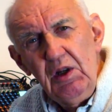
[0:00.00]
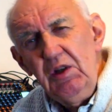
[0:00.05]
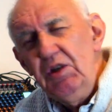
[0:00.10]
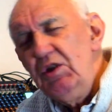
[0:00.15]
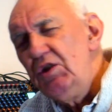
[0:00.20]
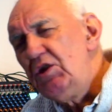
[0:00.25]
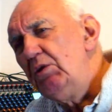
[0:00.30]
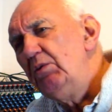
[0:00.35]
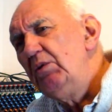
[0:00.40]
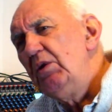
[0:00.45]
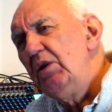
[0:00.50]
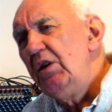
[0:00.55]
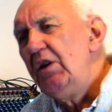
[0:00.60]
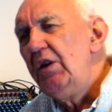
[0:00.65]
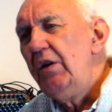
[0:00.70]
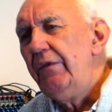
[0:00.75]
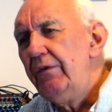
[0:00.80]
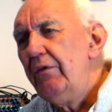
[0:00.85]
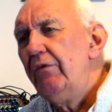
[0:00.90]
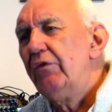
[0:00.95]
So
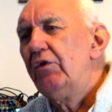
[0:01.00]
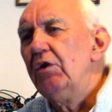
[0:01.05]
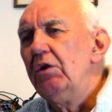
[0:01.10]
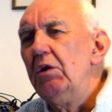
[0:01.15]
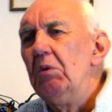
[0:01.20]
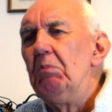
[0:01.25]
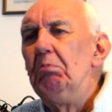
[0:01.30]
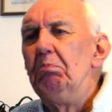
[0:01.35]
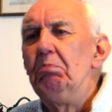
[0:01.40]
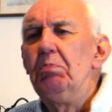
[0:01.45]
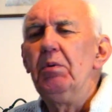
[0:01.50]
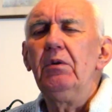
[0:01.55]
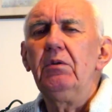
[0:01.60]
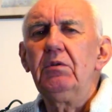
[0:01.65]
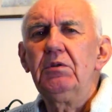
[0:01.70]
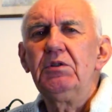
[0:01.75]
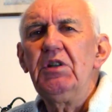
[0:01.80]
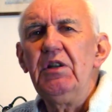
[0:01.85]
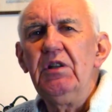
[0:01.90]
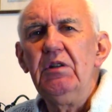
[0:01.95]
if you've got a
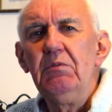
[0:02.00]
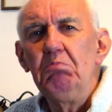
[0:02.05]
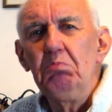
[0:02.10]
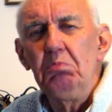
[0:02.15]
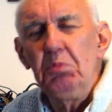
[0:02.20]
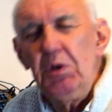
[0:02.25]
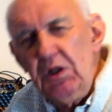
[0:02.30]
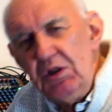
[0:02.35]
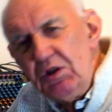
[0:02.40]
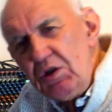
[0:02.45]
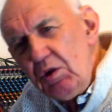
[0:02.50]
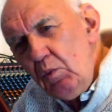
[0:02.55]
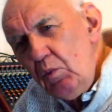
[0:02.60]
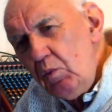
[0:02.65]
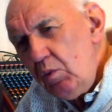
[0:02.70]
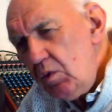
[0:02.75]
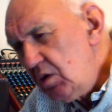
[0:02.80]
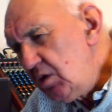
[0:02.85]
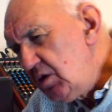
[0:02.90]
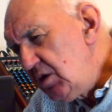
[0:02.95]
built-in meter,
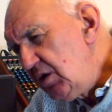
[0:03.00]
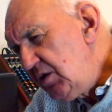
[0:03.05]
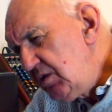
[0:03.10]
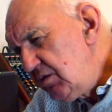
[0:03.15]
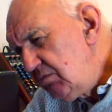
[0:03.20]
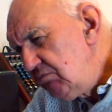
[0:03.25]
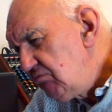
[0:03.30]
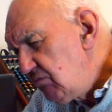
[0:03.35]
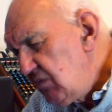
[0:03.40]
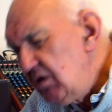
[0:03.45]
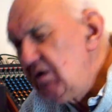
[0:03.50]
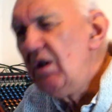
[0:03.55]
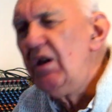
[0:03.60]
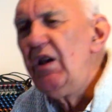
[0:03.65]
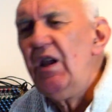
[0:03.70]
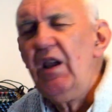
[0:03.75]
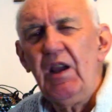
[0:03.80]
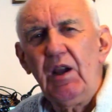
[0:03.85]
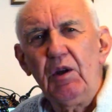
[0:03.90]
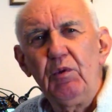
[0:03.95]
why the
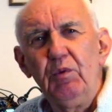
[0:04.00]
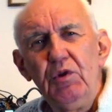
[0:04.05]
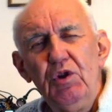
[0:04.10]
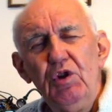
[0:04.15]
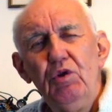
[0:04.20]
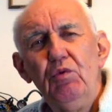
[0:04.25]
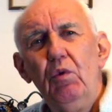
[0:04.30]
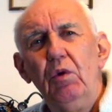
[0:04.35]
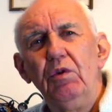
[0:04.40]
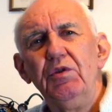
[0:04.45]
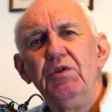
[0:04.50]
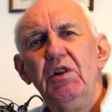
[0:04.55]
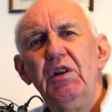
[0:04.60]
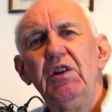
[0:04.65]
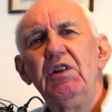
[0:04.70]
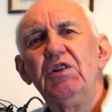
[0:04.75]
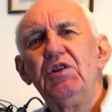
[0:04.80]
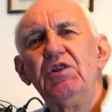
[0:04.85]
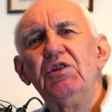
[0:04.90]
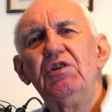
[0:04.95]
heck would you want an
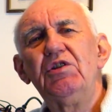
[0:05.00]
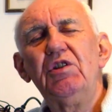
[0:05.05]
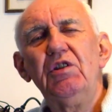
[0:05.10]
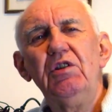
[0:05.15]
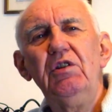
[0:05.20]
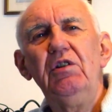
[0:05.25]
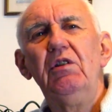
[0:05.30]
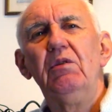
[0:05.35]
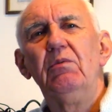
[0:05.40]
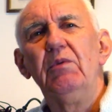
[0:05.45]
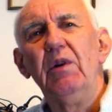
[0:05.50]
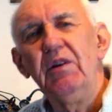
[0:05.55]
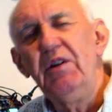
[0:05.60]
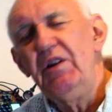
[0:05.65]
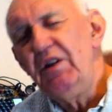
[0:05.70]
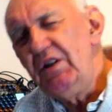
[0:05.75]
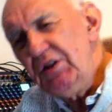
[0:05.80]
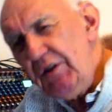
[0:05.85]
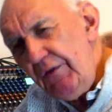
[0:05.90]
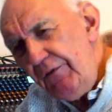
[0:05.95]
external one?
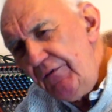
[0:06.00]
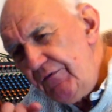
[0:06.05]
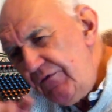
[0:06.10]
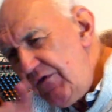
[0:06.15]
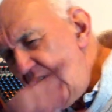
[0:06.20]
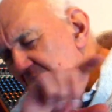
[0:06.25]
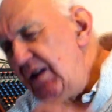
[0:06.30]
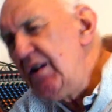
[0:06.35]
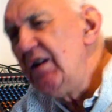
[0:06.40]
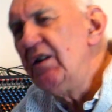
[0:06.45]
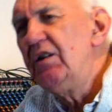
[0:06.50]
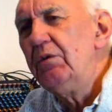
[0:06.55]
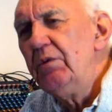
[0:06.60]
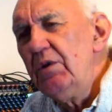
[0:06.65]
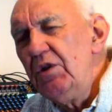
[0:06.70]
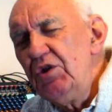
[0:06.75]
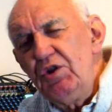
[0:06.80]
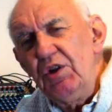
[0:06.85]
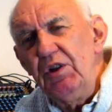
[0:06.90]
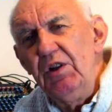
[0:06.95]
And it's a valid
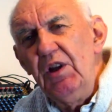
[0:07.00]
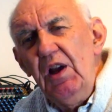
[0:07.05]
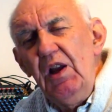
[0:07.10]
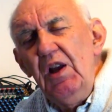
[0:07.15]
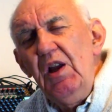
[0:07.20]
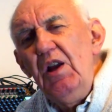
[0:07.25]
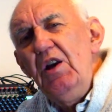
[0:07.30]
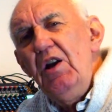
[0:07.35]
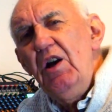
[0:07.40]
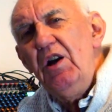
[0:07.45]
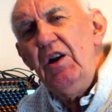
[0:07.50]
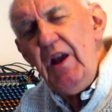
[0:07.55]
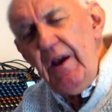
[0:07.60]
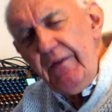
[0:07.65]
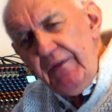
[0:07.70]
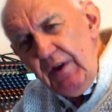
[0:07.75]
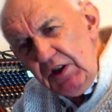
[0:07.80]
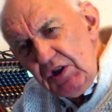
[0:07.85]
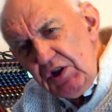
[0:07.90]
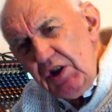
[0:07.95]
question. And I
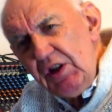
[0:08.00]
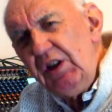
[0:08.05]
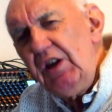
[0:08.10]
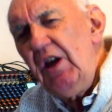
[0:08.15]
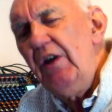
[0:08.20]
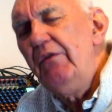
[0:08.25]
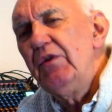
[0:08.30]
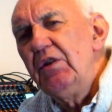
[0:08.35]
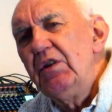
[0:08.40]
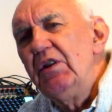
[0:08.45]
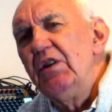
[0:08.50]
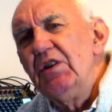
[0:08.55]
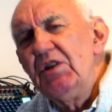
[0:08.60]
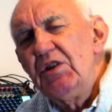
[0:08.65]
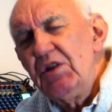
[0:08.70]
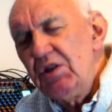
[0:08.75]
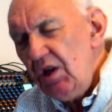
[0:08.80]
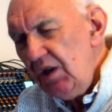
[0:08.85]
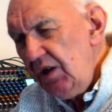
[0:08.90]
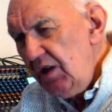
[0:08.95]
have actually covered
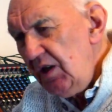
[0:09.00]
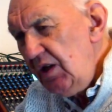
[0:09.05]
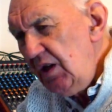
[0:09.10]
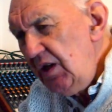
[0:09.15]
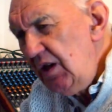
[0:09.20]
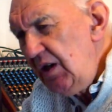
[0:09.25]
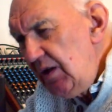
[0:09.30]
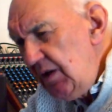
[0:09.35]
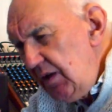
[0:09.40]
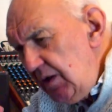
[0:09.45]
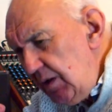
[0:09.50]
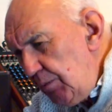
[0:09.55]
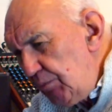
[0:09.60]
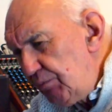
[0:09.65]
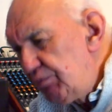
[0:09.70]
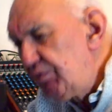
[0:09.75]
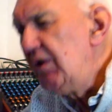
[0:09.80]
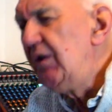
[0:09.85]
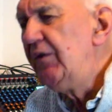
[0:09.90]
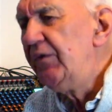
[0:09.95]
this in
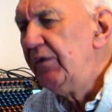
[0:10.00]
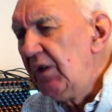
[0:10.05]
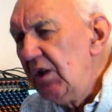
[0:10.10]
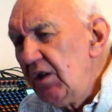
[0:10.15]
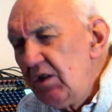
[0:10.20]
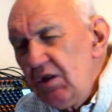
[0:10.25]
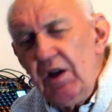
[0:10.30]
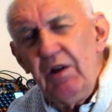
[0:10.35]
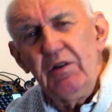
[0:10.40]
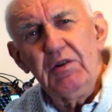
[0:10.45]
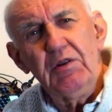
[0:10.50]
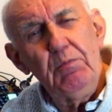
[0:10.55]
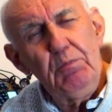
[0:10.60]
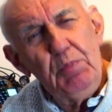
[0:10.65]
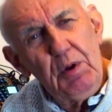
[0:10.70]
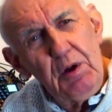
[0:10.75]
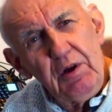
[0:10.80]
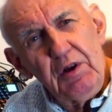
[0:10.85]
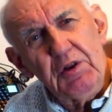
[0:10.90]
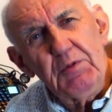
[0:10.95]
brief details in
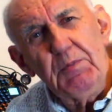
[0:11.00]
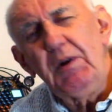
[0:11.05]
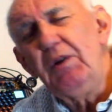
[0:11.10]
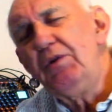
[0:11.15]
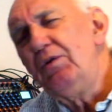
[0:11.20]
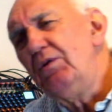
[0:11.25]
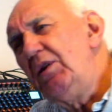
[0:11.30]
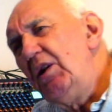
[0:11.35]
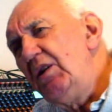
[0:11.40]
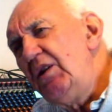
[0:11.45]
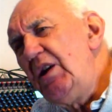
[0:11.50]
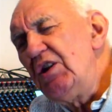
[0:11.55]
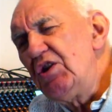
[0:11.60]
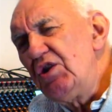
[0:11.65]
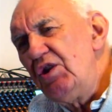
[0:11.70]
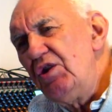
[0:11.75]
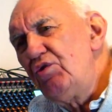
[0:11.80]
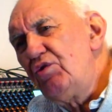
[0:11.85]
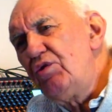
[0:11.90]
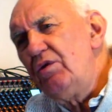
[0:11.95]
past, but I thought I'd
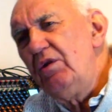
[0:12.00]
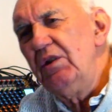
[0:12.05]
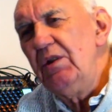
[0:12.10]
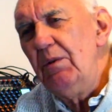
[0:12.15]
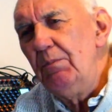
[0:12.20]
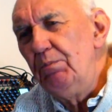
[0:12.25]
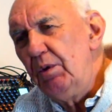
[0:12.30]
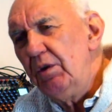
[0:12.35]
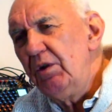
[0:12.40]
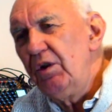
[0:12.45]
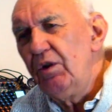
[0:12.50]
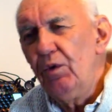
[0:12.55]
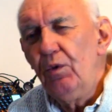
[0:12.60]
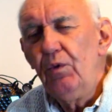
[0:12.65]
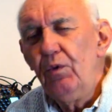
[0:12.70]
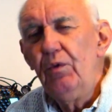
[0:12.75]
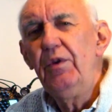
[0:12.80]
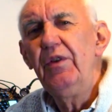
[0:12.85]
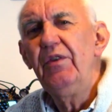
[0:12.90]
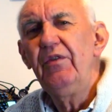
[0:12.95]
actually try and embody
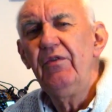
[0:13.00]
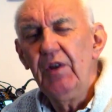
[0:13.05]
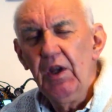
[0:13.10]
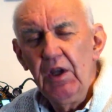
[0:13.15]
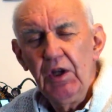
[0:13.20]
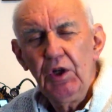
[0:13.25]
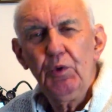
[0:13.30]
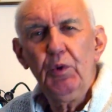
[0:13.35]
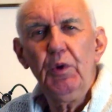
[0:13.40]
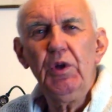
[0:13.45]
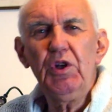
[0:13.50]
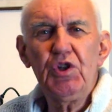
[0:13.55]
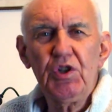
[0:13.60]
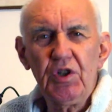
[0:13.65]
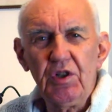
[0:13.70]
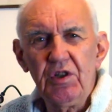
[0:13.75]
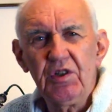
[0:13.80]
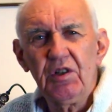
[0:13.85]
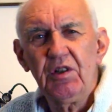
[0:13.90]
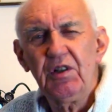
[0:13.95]
all the
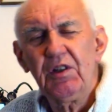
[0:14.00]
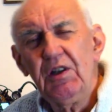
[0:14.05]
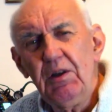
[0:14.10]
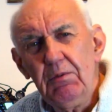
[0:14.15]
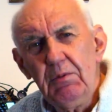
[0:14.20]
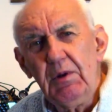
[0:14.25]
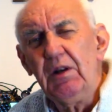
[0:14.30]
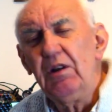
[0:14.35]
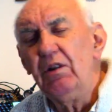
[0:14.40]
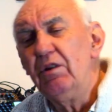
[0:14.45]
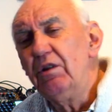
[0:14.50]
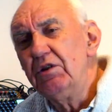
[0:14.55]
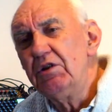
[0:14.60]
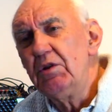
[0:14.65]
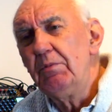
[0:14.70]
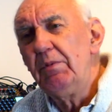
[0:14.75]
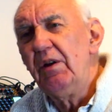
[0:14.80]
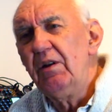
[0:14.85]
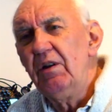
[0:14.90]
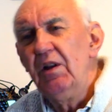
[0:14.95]
questions that I keep getting asked
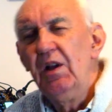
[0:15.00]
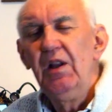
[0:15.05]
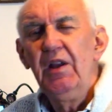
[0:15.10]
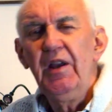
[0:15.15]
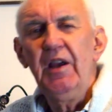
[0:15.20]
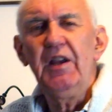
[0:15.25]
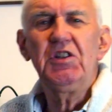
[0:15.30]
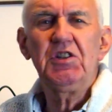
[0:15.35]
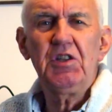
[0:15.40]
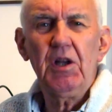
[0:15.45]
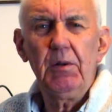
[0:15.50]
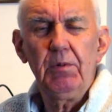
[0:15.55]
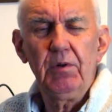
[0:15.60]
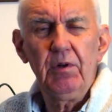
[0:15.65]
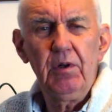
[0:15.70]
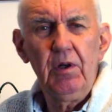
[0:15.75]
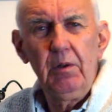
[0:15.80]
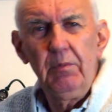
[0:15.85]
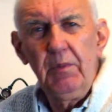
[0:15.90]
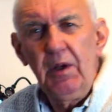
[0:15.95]
about
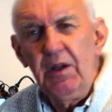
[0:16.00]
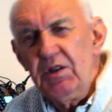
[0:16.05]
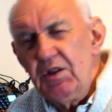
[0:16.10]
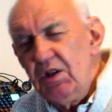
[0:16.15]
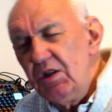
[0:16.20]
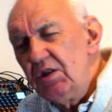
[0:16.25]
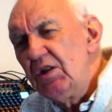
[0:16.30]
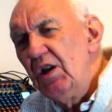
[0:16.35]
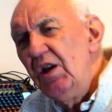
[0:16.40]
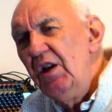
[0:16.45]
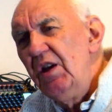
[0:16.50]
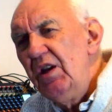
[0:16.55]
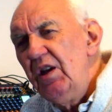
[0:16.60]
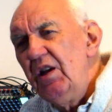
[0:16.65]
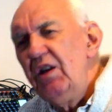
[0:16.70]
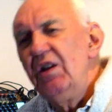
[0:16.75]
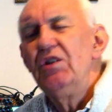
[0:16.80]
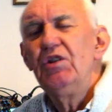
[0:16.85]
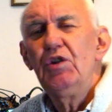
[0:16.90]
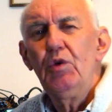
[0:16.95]
SWR meters
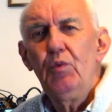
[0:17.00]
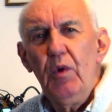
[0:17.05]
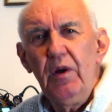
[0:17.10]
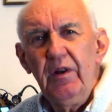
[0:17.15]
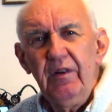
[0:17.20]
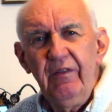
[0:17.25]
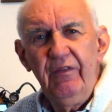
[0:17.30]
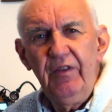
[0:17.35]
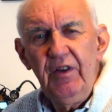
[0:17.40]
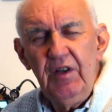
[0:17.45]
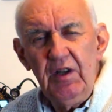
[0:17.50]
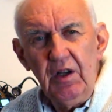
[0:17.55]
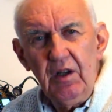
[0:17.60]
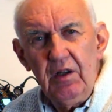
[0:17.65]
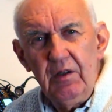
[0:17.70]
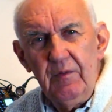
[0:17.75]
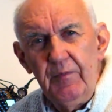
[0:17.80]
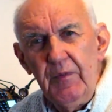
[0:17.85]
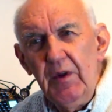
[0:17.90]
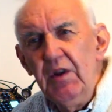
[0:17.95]
into one
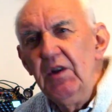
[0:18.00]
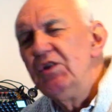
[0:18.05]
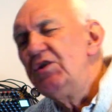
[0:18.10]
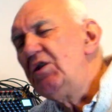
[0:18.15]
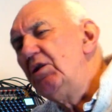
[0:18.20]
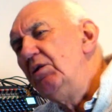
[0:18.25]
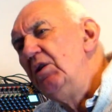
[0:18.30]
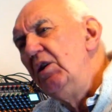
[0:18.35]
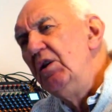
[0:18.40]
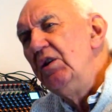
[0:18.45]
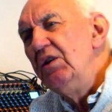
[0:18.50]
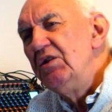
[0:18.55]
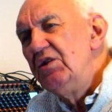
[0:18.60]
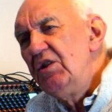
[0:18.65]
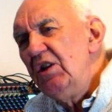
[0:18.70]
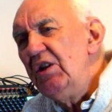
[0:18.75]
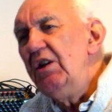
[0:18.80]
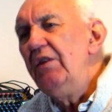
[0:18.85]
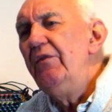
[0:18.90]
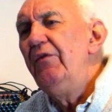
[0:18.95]
video. So
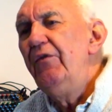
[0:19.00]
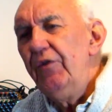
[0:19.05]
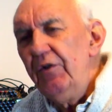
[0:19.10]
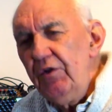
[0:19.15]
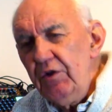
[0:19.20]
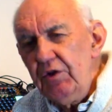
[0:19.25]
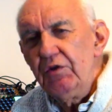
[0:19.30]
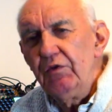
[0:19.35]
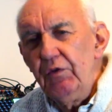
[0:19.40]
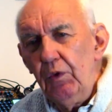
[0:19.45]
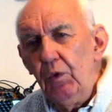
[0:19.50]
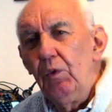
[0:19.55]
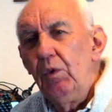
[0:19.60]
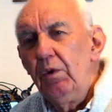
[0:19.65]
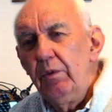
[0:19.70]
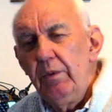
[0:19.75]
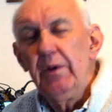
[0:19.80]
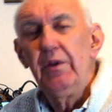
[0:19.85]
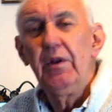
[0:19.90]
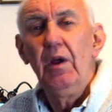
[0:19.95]
dealing first of all
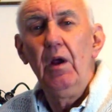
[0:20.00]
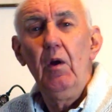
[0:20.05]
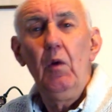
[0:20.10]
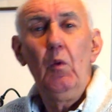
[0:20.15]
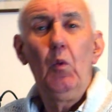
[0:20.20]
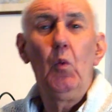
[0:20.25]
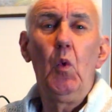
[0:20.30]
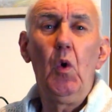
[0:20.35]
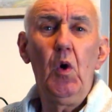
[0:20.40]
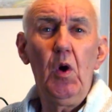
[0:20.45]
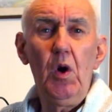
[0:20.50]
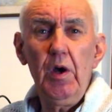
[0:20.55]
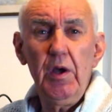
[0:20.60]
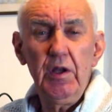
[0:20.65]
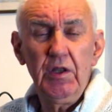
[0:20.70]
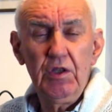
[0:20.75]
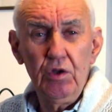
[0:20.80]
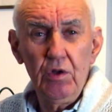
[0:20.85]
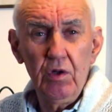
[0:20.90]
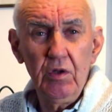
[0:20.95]
with why
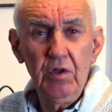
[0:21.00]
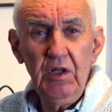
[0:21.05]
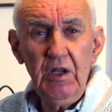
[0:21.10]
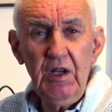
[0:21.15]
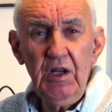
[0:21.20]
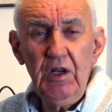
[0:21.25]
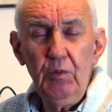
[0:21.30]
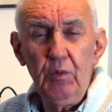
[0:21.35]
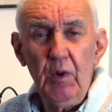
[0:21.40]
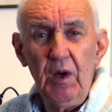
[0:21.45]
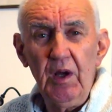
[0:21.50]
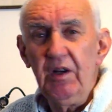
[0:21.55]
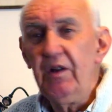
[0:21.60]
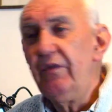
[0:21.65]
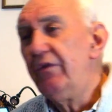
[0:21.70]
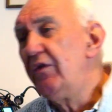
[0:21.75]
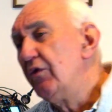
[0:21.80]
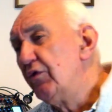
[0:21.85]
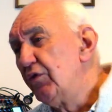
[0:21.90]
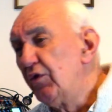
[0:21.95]
do you need one
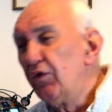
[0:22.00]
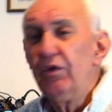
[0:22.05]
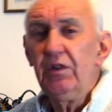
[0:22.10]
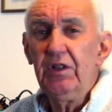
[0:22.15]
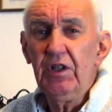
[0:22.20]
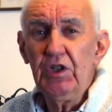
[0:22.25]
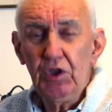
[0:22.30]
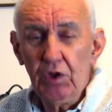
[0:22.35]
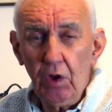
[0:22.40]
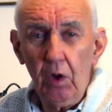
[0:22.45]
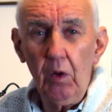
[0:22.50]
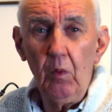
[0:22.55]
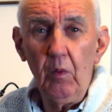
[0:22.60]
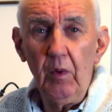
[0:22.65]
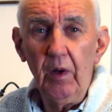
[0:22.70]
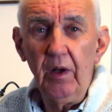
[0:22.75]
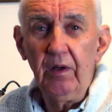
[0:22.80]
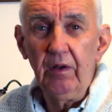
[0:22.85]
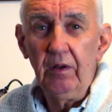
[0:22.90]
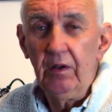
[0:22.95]
if you've already got
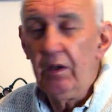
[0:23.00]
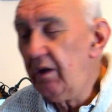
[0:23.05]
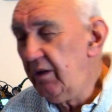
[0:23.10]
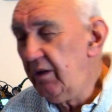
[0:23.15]
one?